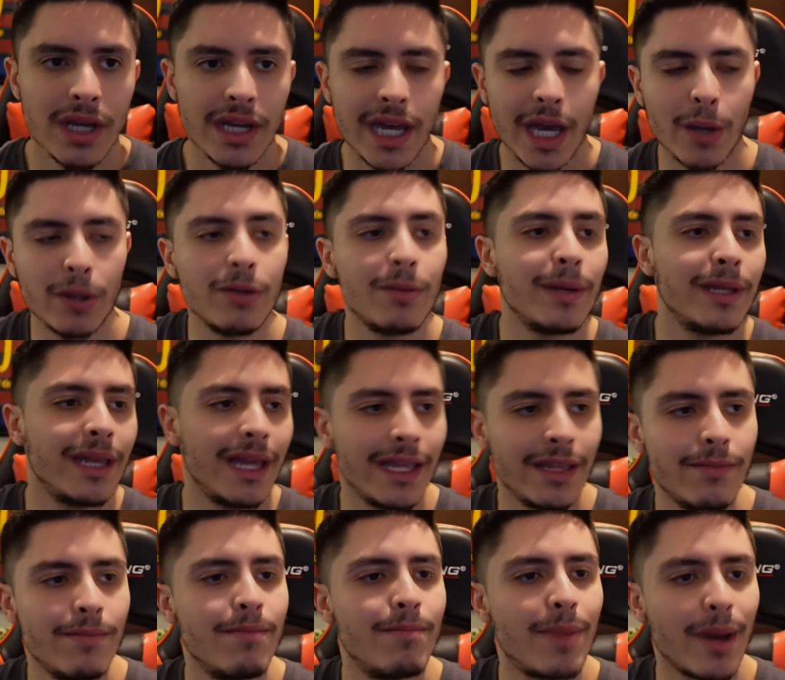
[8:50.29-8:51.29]
It would have been an
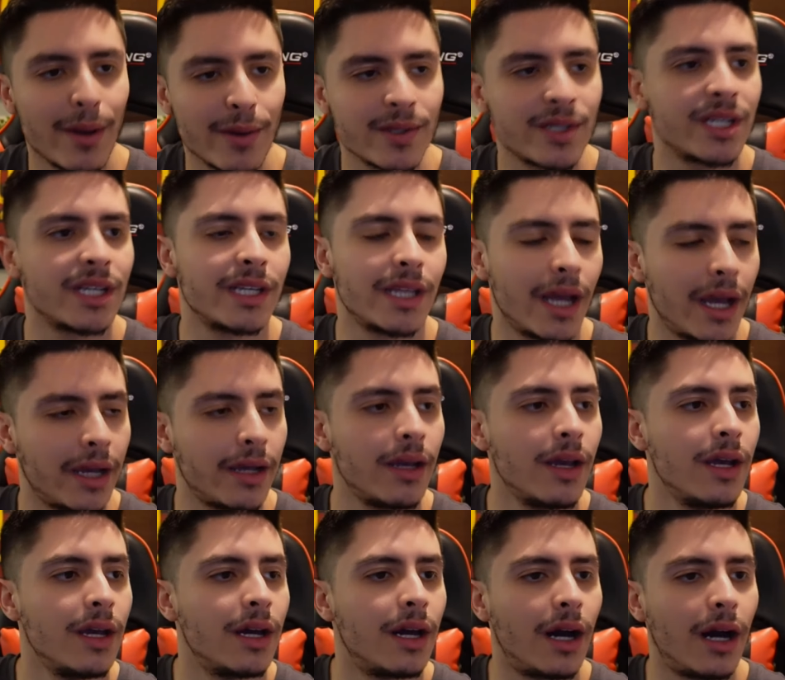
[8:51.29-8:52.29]
embarrassing night
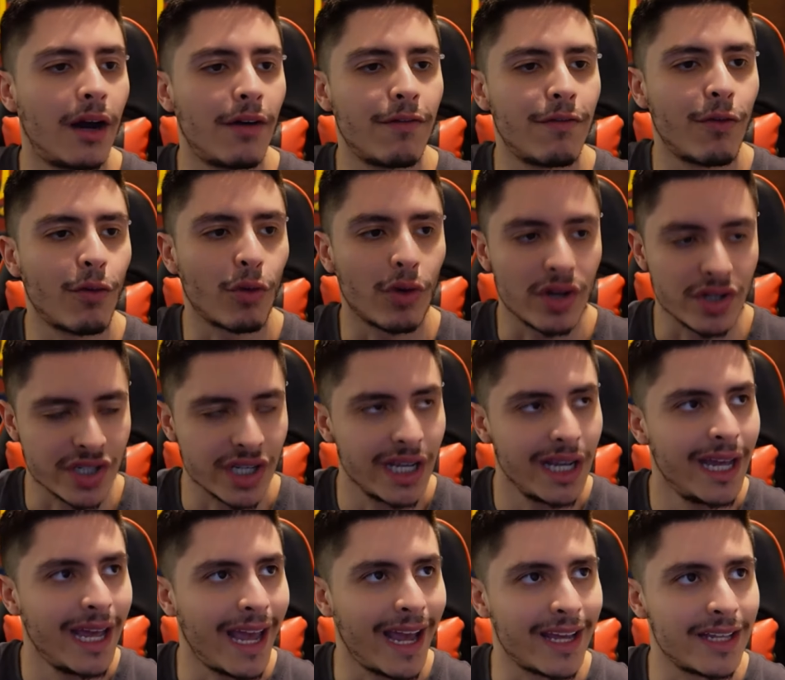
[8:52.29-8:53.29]
for us.
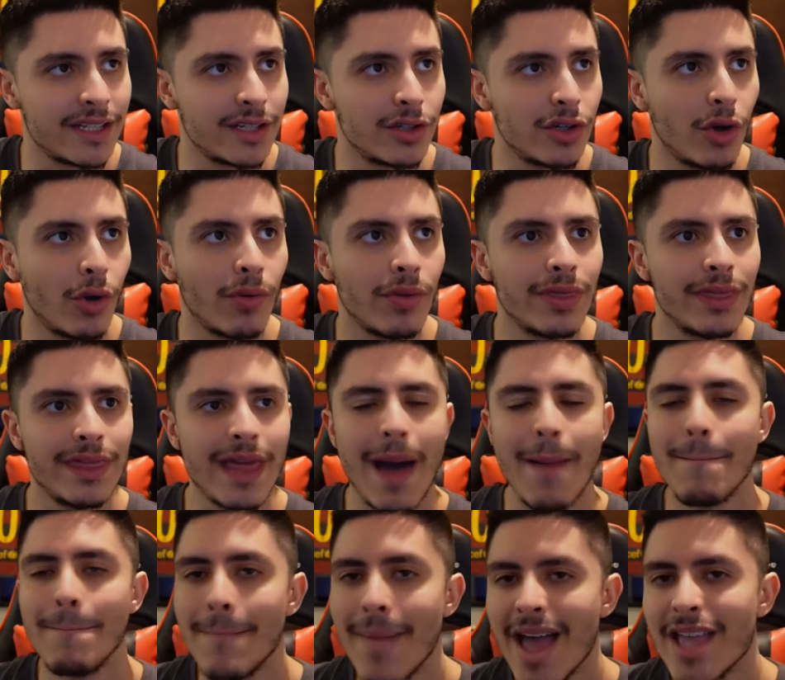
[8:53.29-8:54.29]
And, that
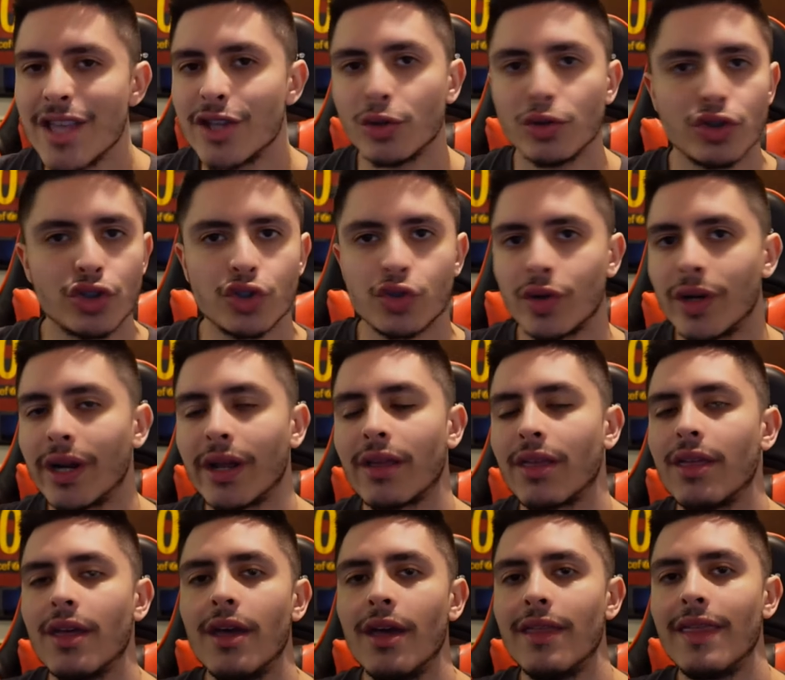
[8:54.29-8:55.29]
mental strength
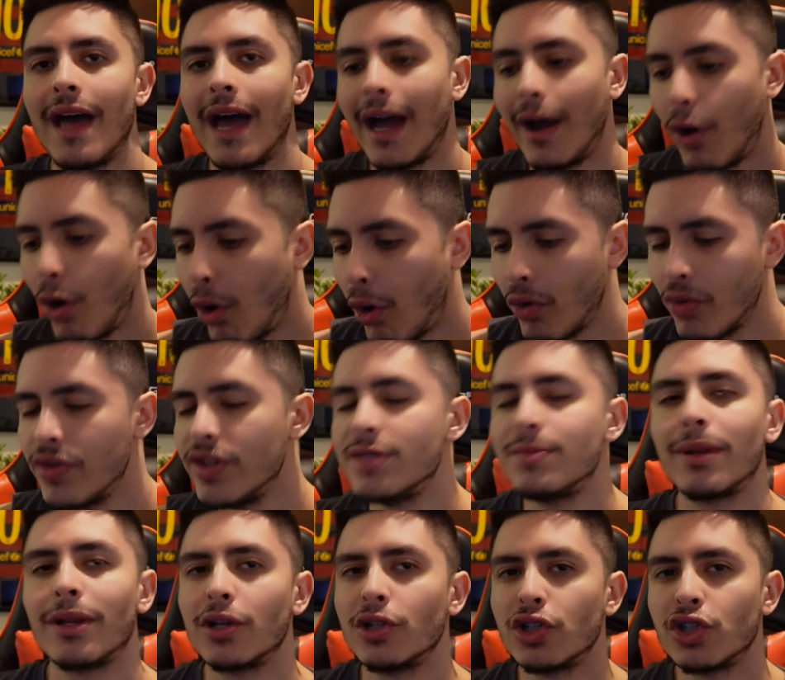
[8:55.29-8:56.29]
that all these
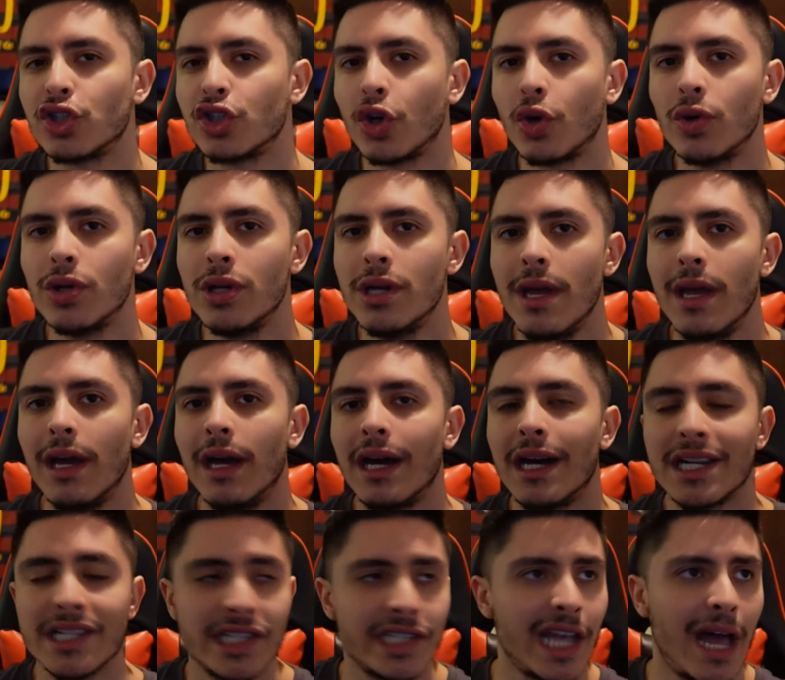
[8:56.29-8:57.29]
players showed
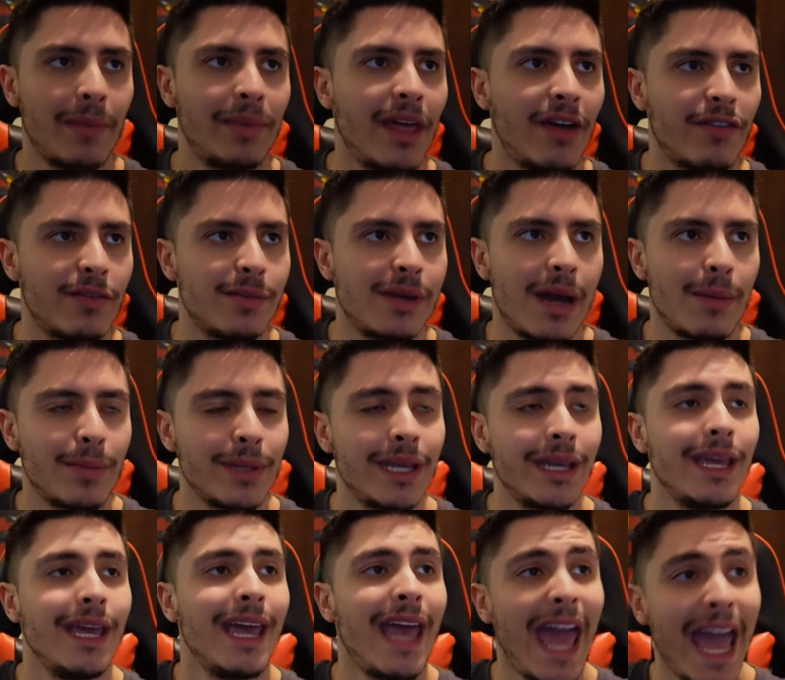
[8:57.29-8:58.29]
stopped that from happening
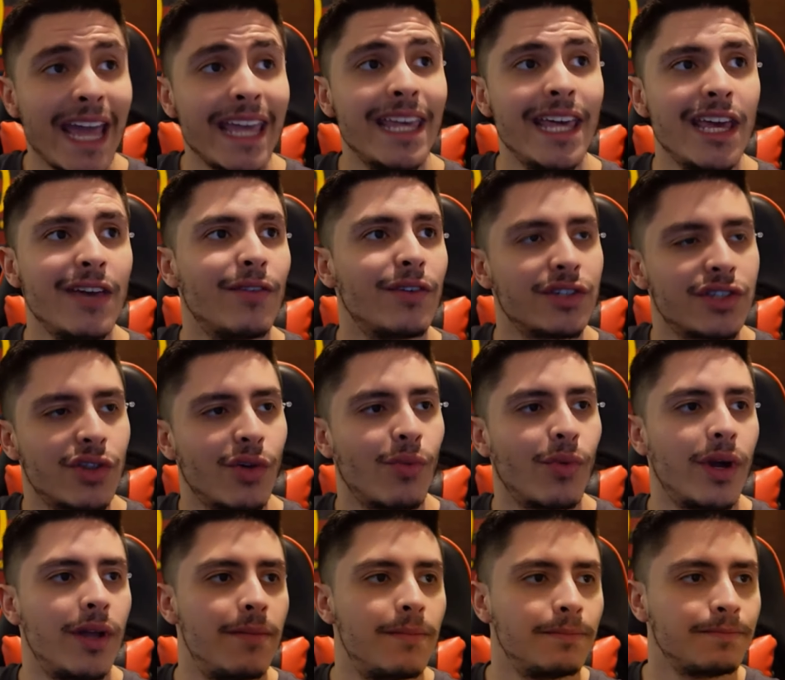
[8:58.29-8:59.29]
and gave us the
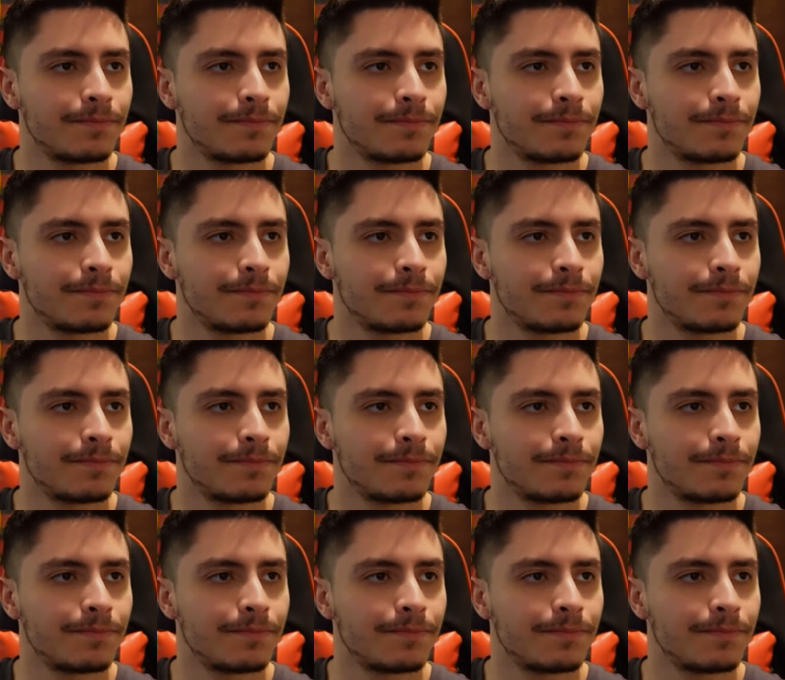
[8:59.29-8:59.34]
win.